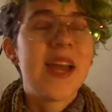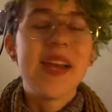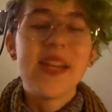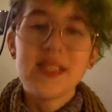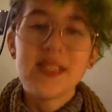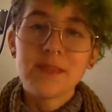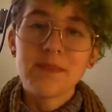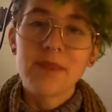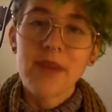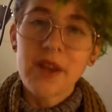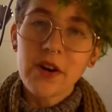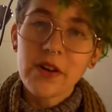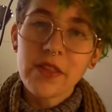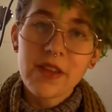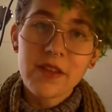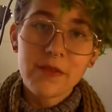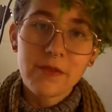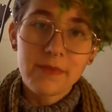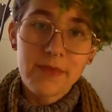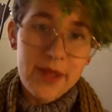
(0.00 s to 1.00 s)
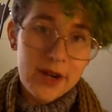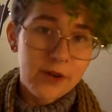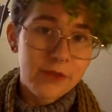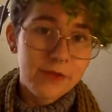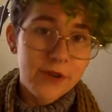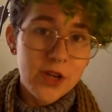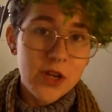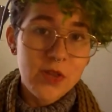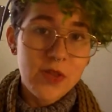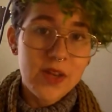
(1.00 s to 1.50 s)
it's better
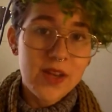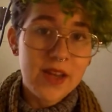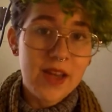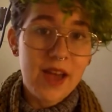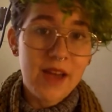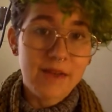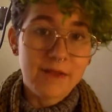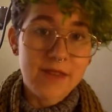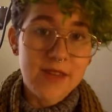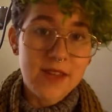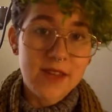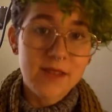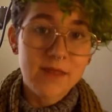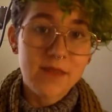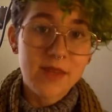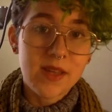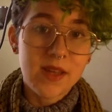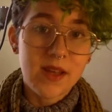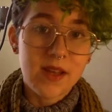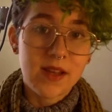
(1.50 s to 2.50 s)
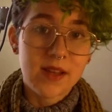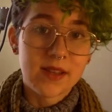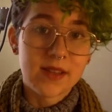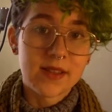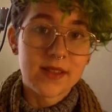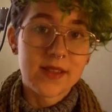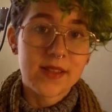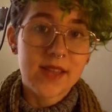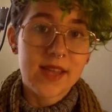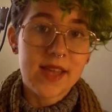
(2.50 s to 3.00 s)
for you than caffeine,
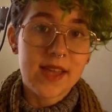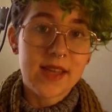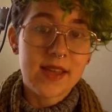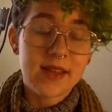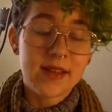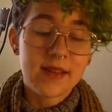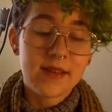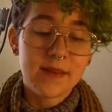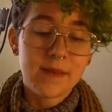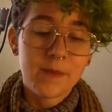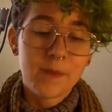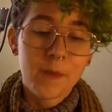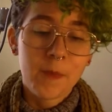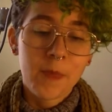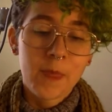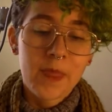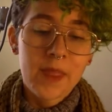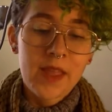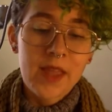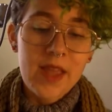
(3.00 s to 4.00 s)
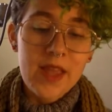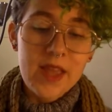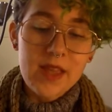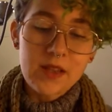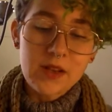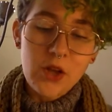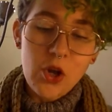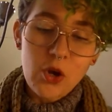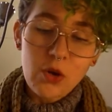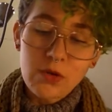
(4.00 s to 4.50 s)
because
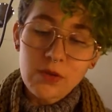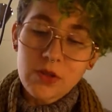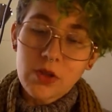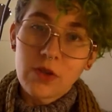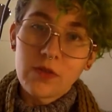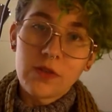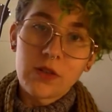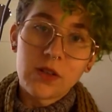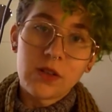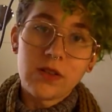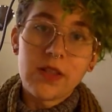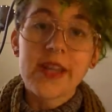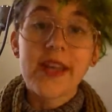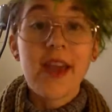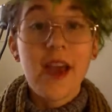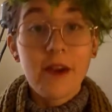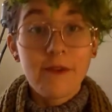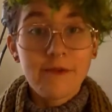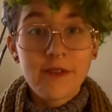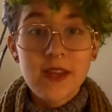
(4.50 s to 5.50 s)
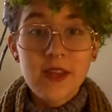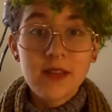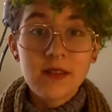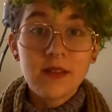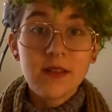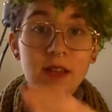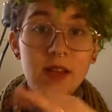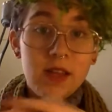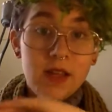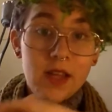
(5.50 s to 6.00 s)
it goes over, like
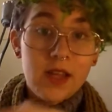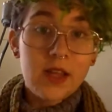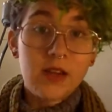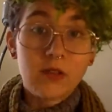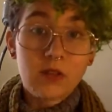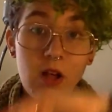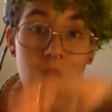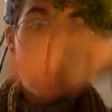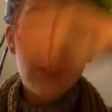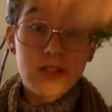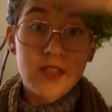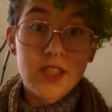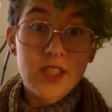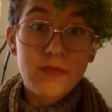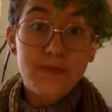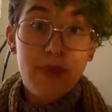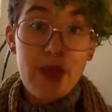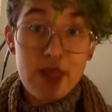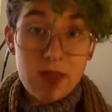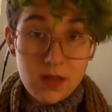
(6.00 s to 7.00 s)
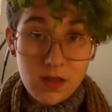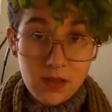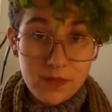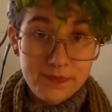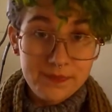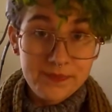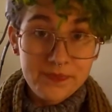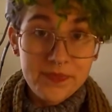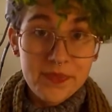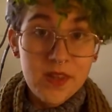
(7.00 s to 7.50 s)
caffeine, it'll cause a spike.
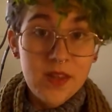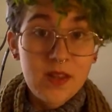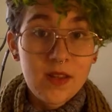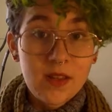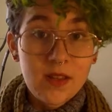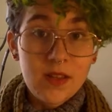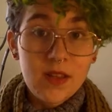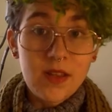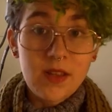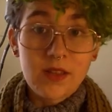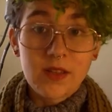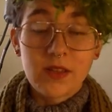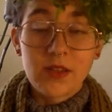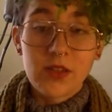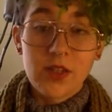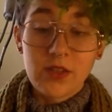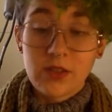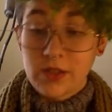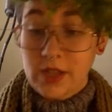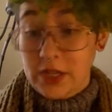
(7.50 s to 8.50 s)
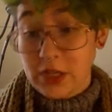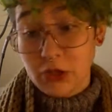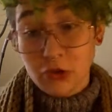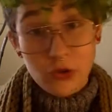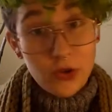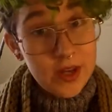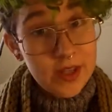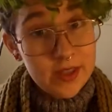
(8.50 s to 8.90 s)
It's like you